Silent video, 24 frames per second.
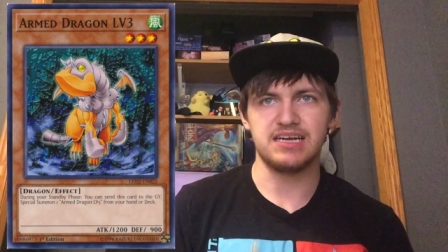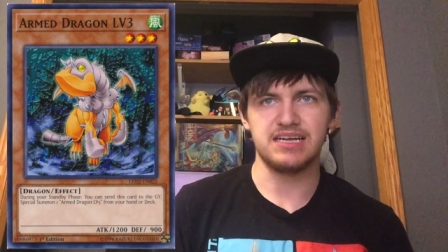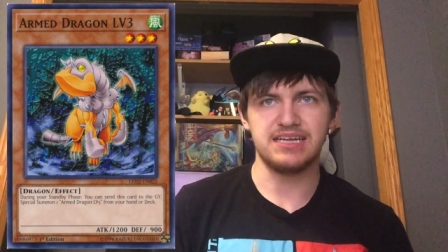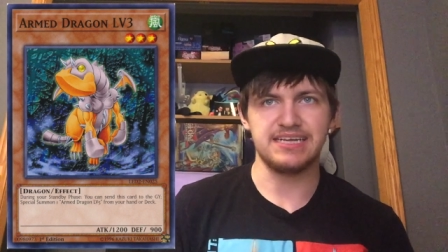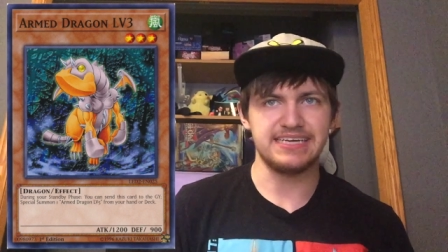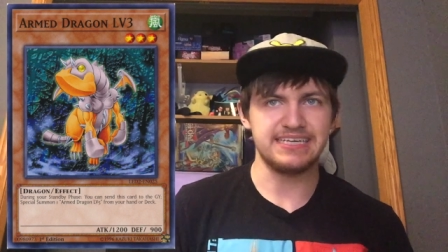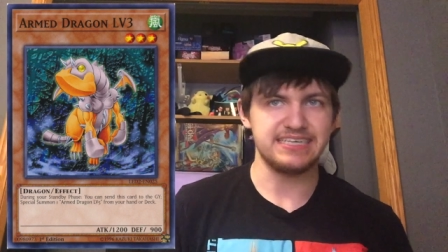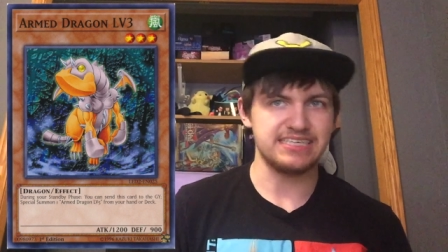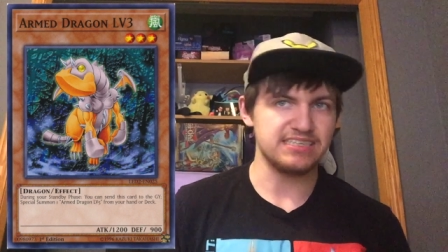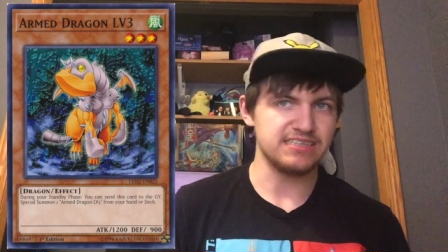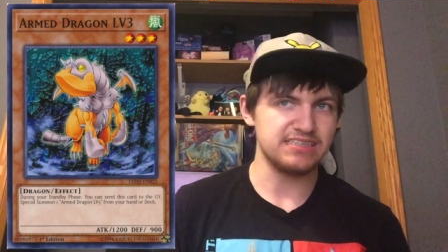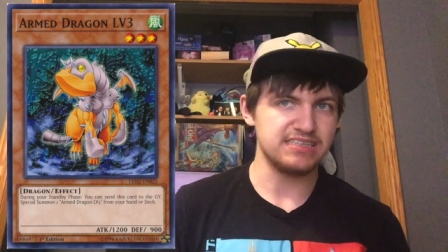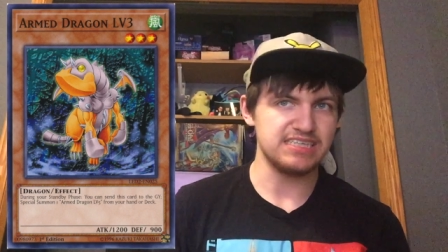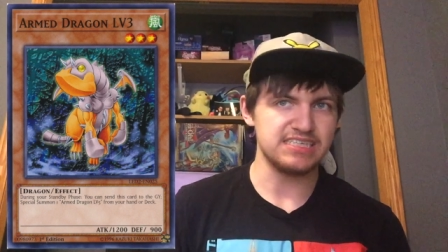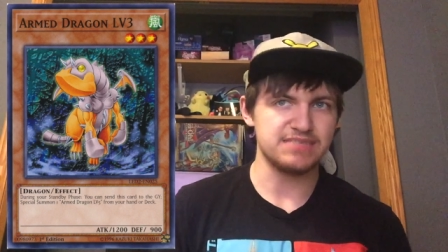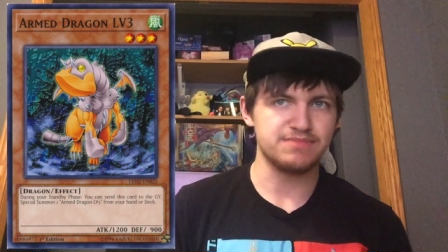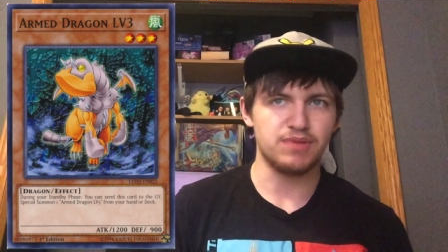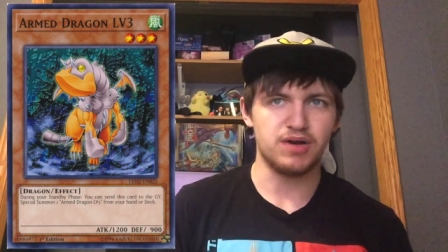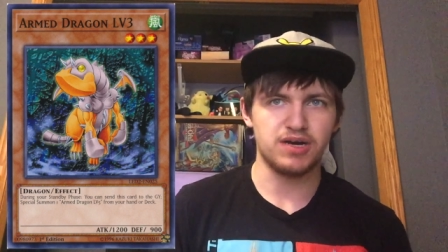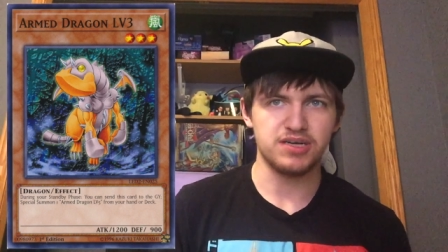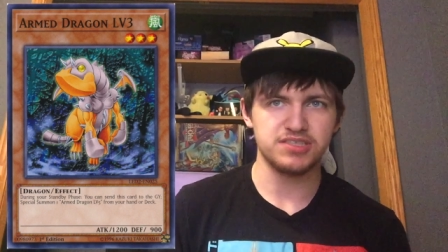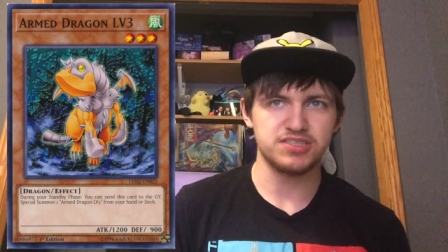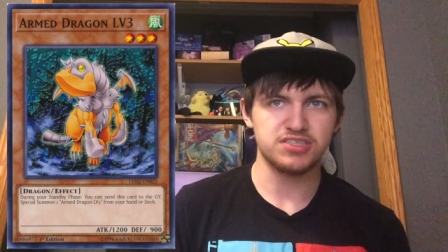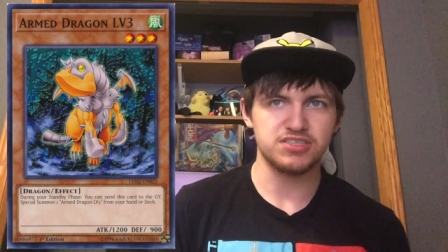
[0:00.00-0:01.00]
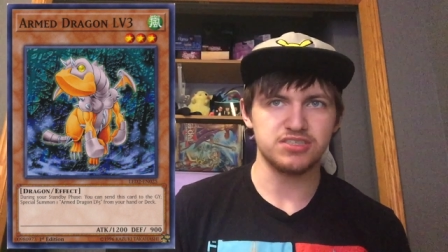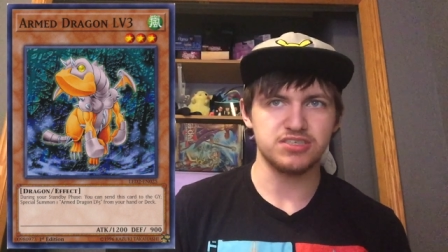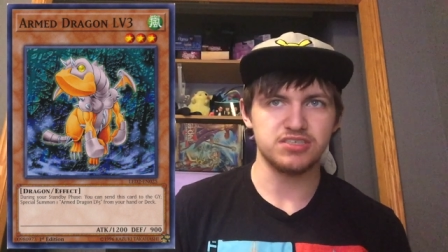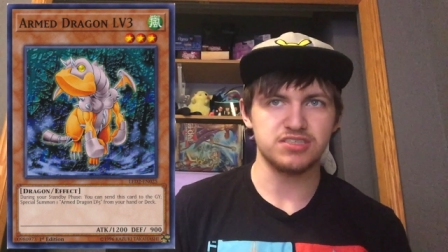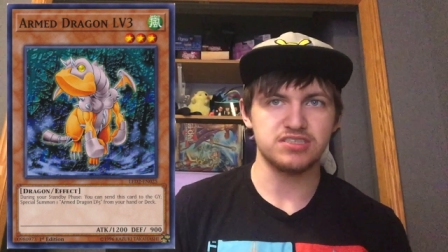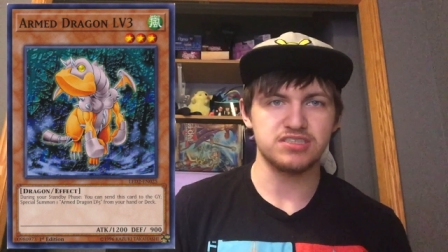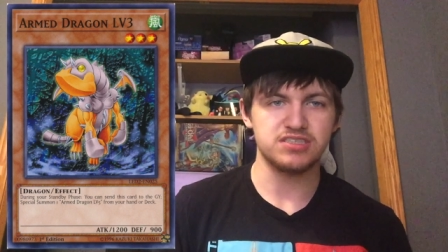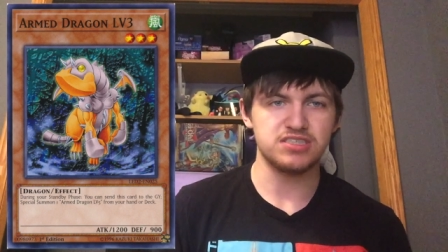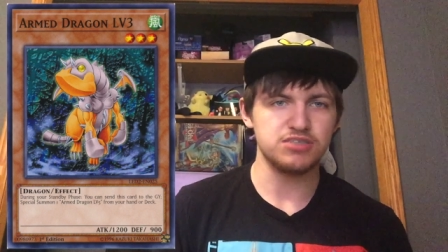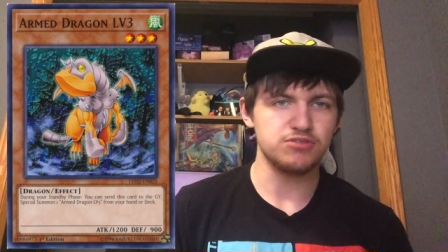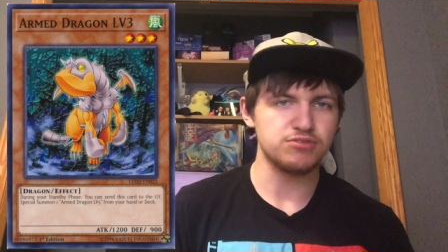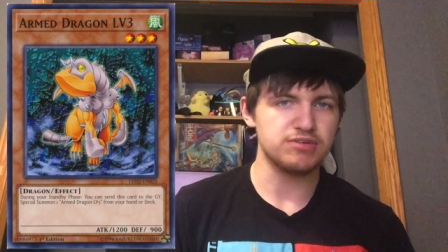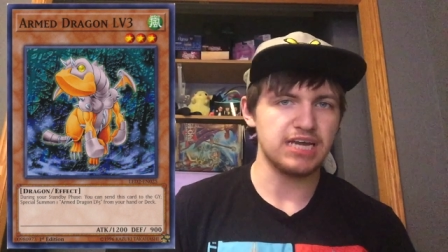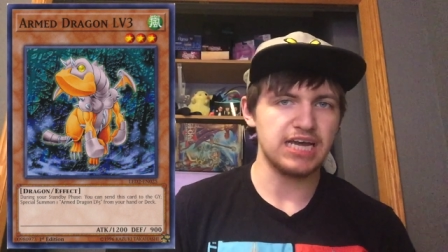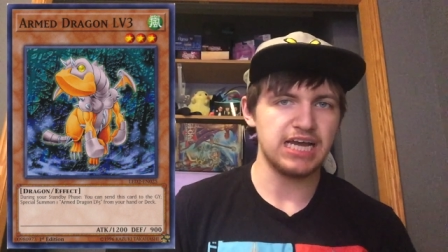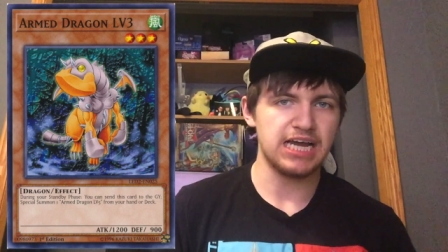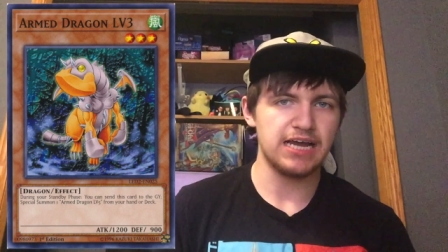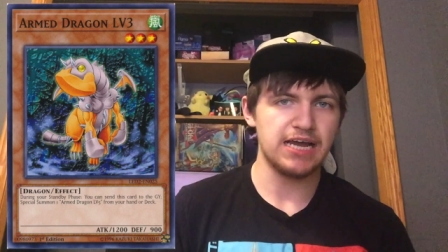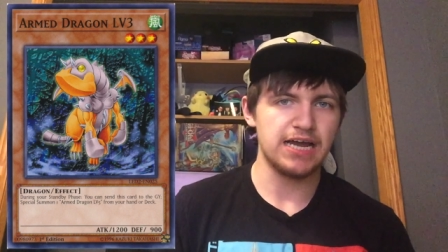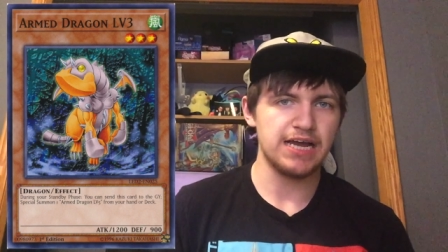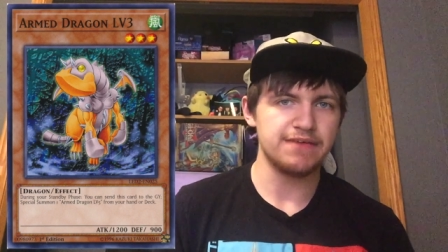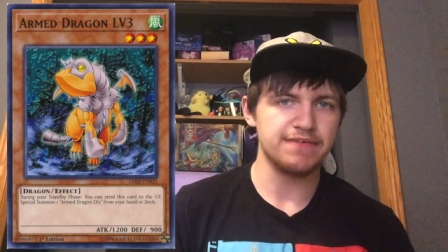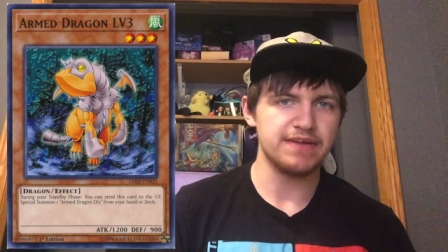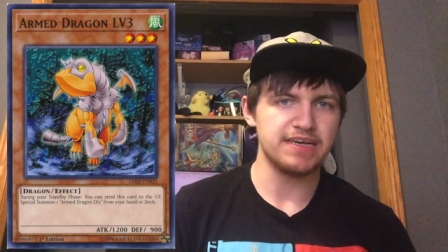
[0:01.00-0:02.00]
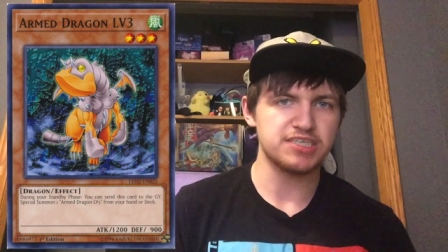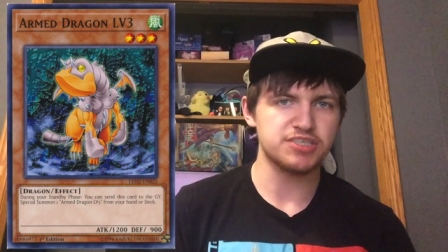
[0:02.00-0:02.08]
like these monsters, you would have